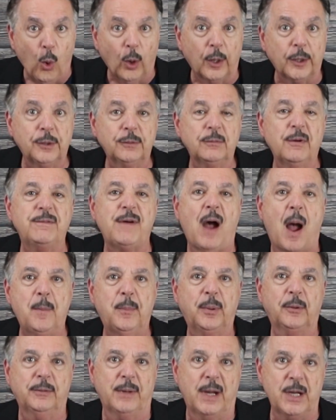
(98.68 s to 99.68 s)
order of
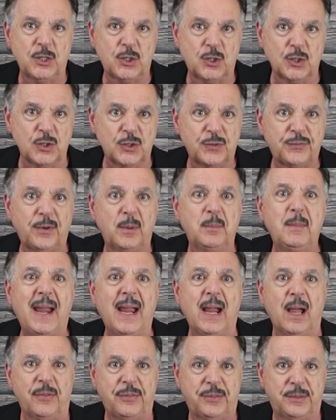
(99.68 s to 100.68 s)
operations for
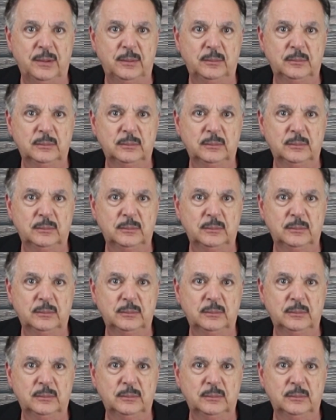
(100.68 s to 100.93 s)
math,